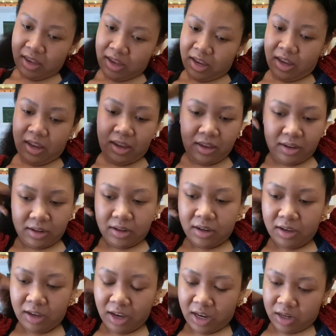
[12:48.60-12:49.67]
And
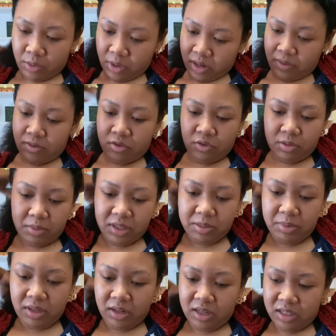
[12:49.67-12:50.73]
I know I have these
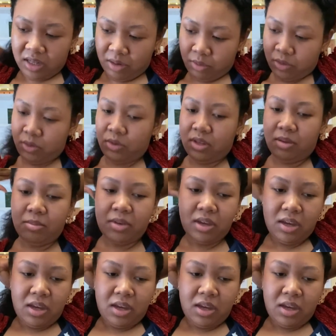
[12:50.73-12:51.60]
responsibilities and I will do them,